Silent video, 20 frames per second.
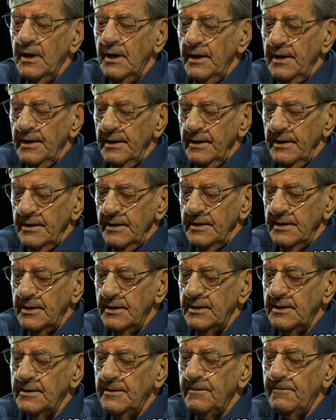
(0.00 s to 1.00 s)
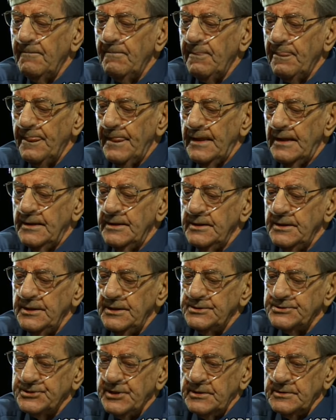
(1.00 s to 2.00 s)
Uh, he sent
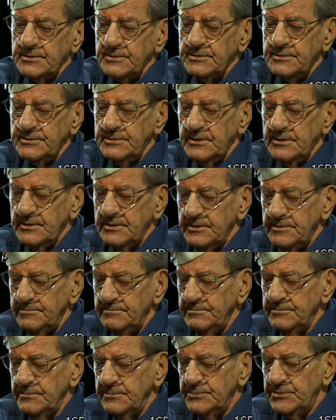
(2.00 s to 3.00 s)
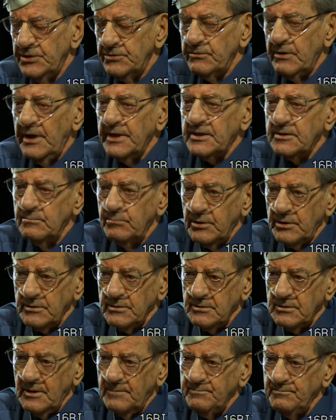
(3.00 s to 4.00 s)
uh, General Eichelberger up.
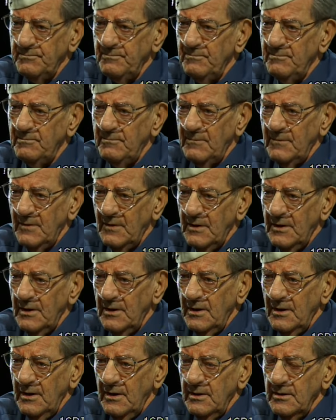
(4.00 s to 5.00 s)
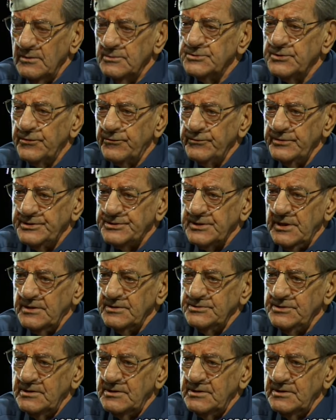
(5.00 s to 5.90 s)
He was a three star general.